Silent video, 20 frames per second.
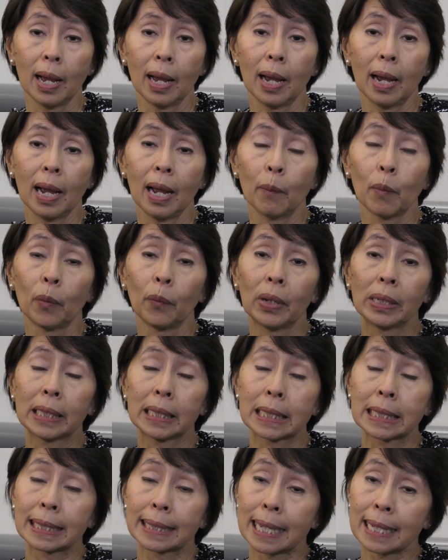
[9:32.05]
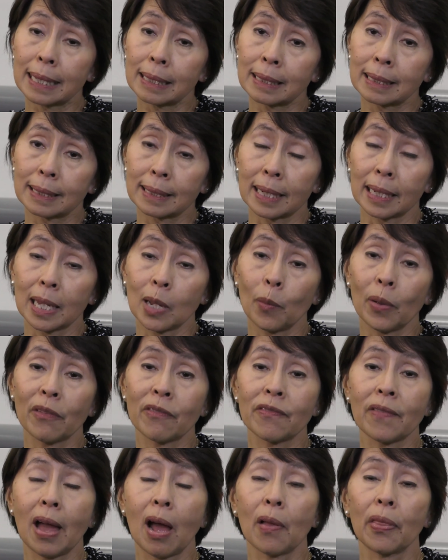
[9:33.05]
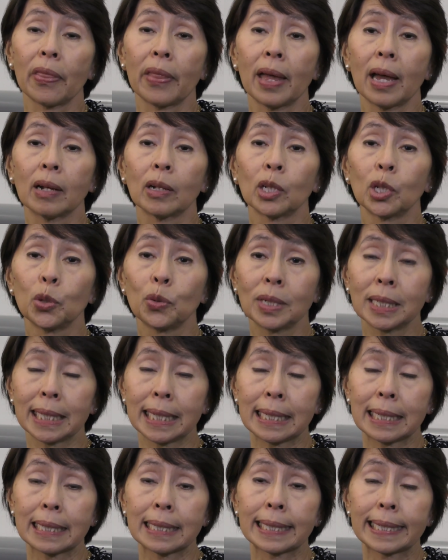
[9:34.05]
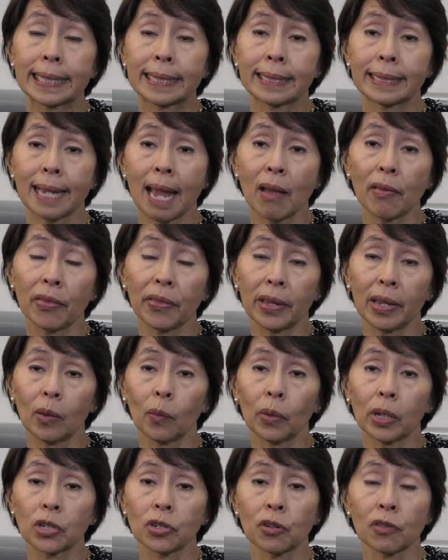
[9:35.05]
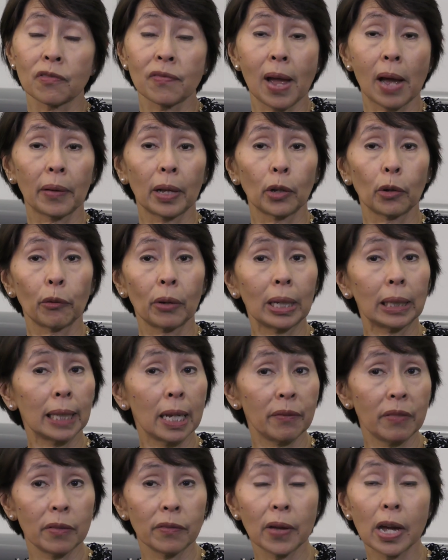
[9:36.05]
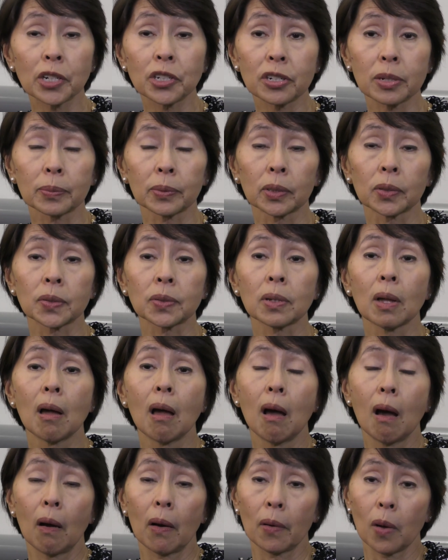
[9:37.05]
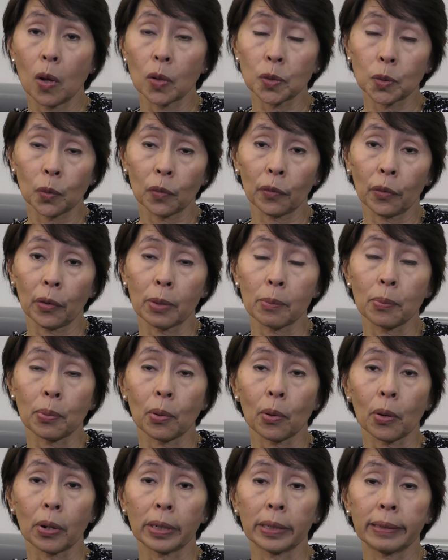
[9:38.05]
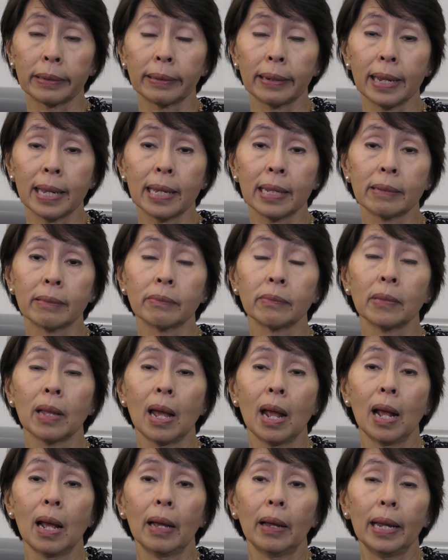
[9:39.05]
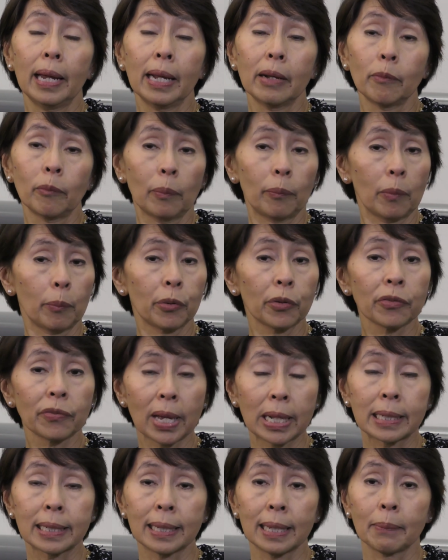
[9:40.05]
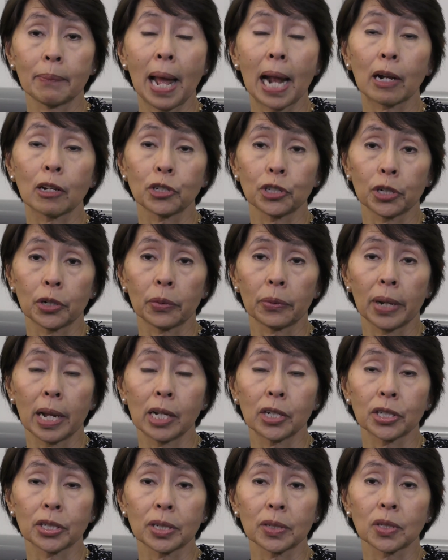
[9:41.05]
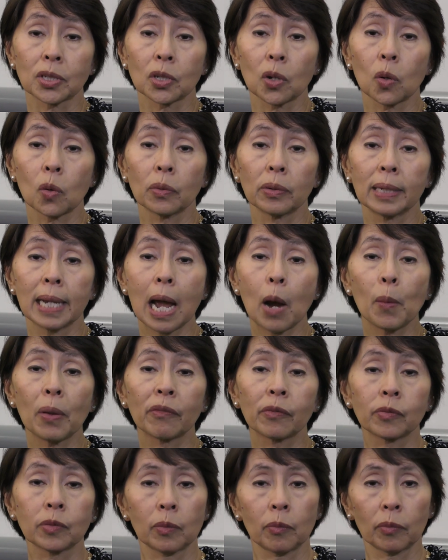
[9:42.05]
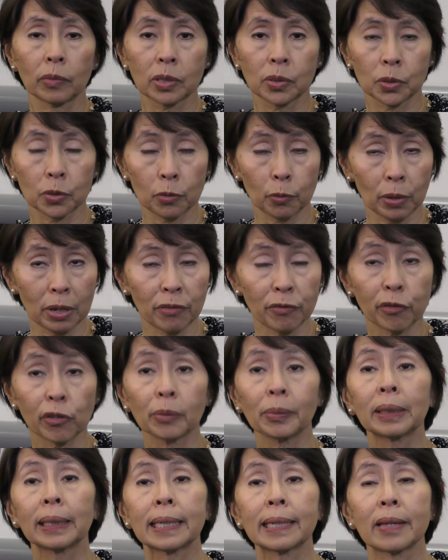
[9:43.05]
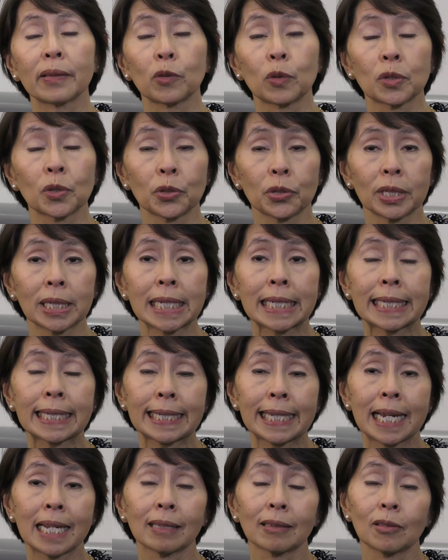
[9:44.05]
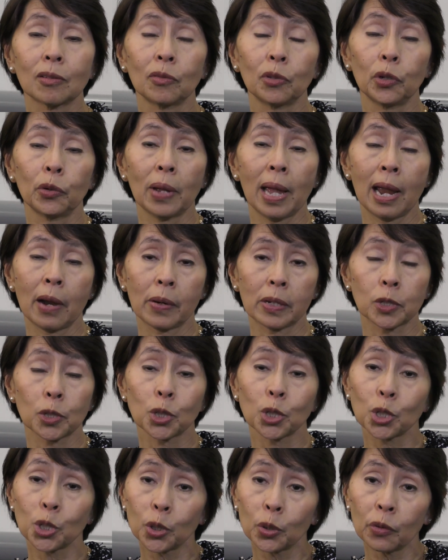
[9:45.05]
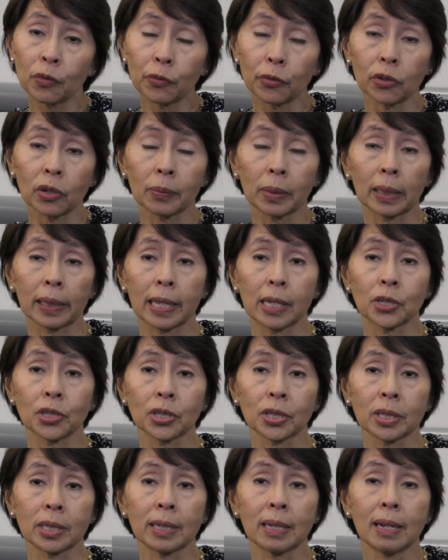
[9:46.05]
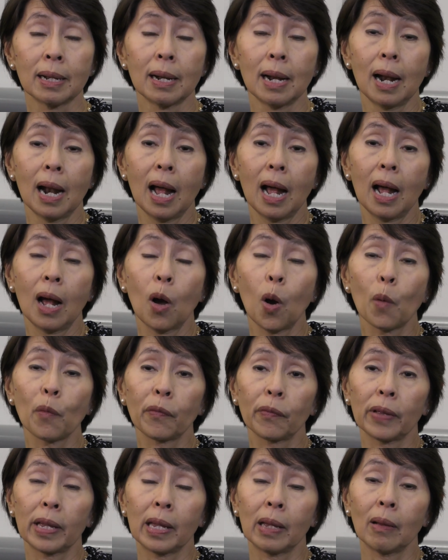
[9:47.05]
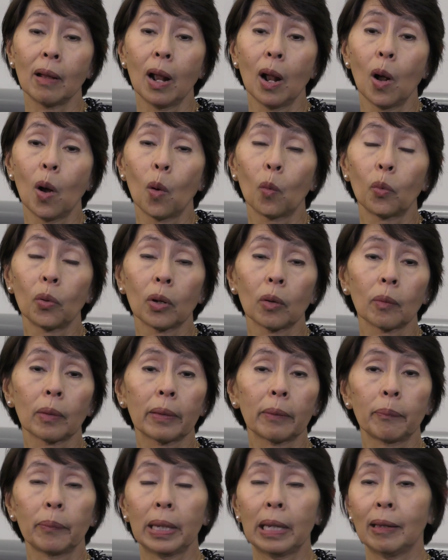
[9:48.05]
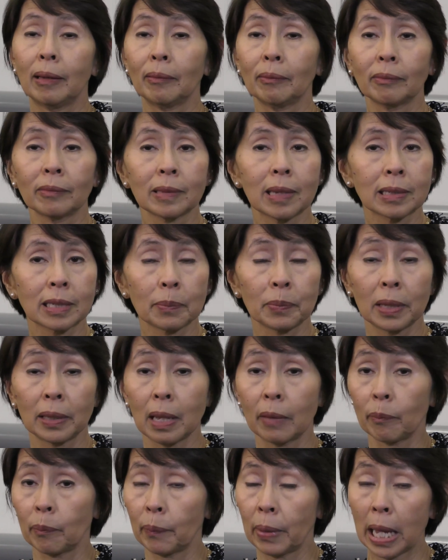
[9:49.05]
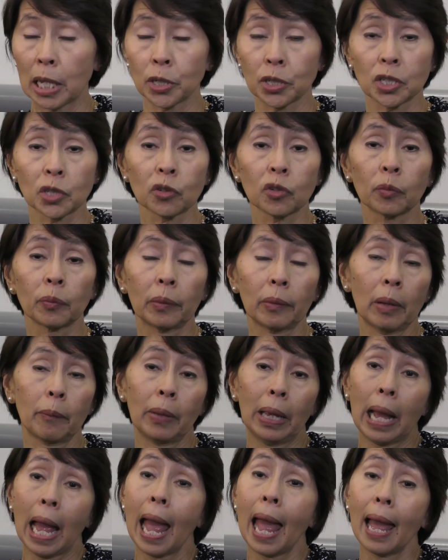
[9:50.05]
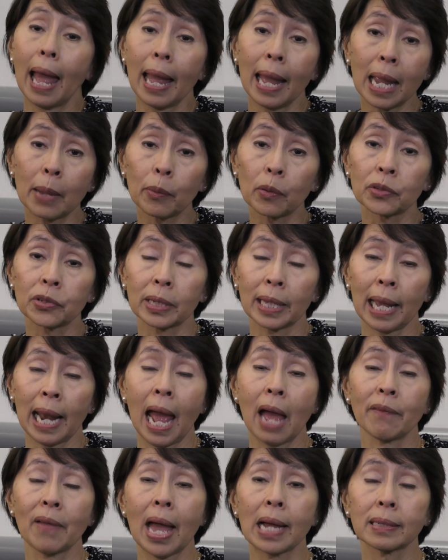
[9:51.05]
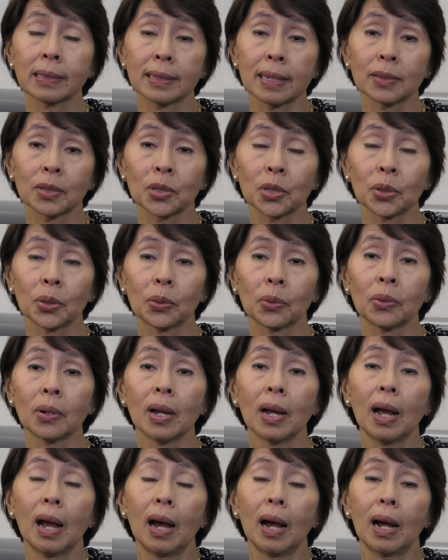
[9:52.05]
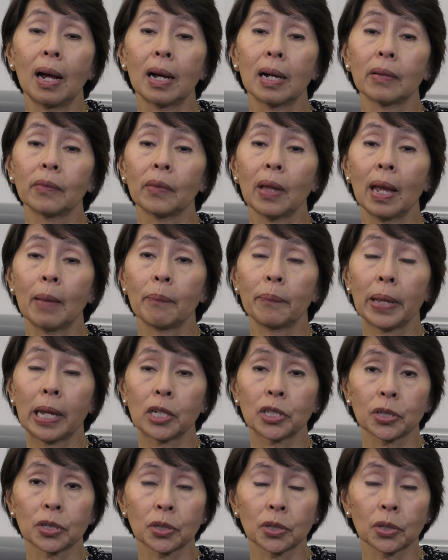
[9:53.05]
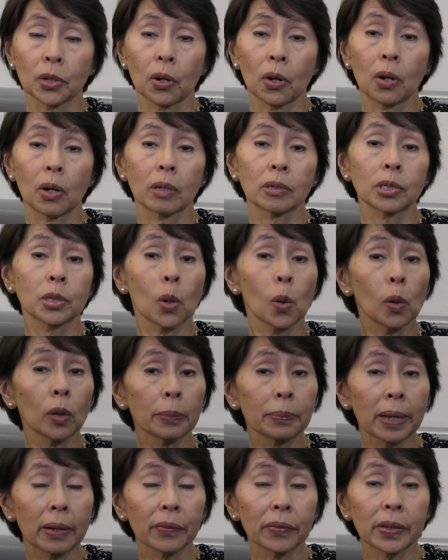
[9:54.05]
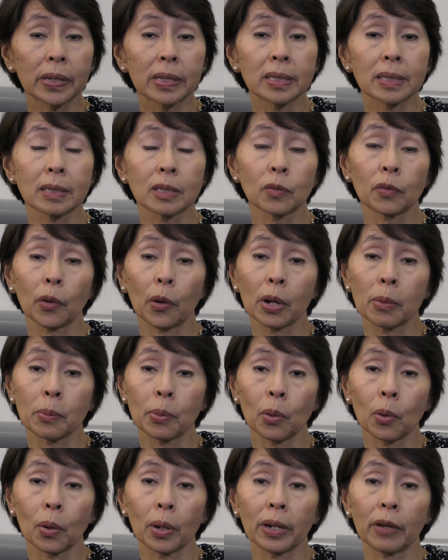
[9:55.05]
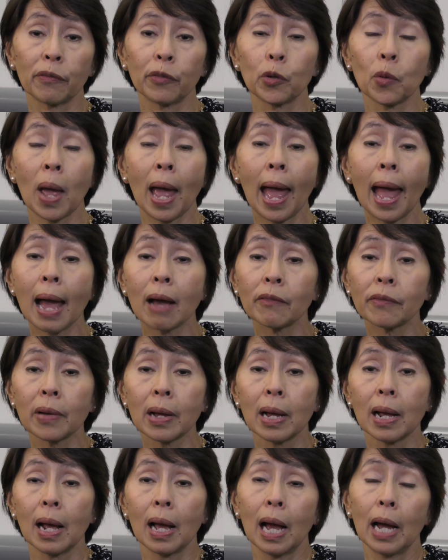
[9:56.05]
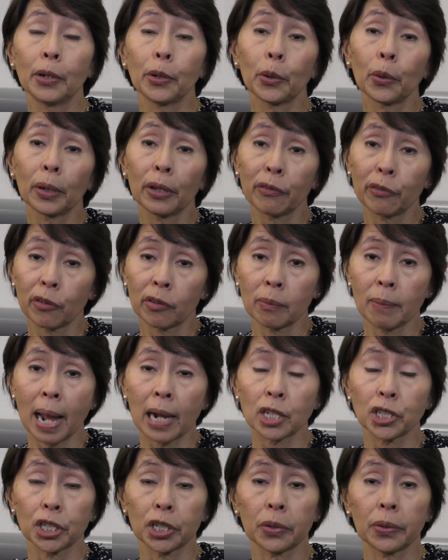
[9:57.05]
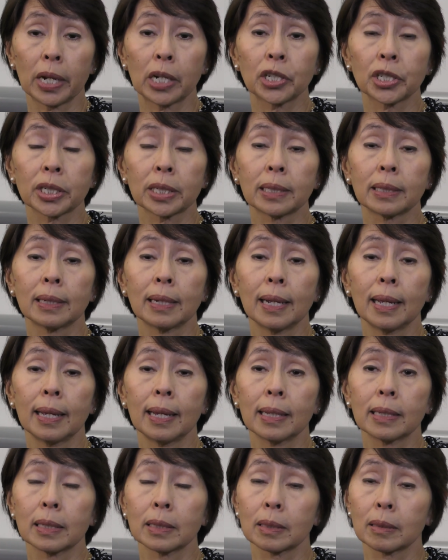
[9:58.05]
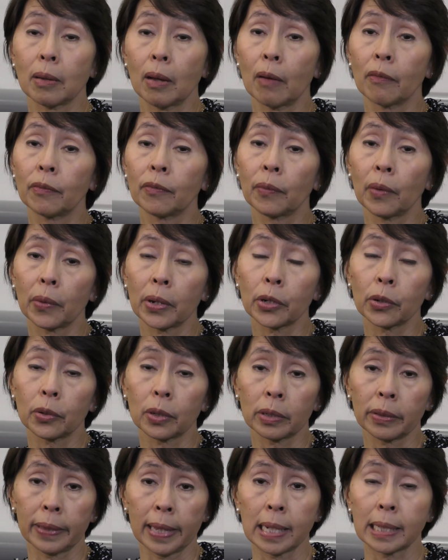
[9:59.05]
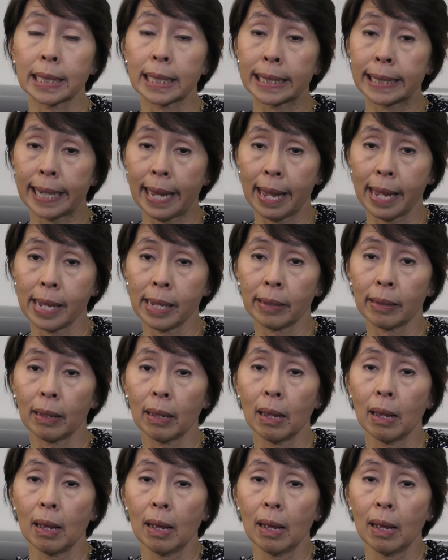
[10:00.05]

When we did the second study, we found that lutein and zeaxanthine, which are found in green leafy vegetables, are also very important in preventing macular degeneration. So now we've sort of reformulated that to a certain extent. The new AREDS 2 formulation hopefully will be something that patients will be able to have access to, and patients are told about this. It's very important. If you have an early form of macular degeneration, it is a very good thing to take.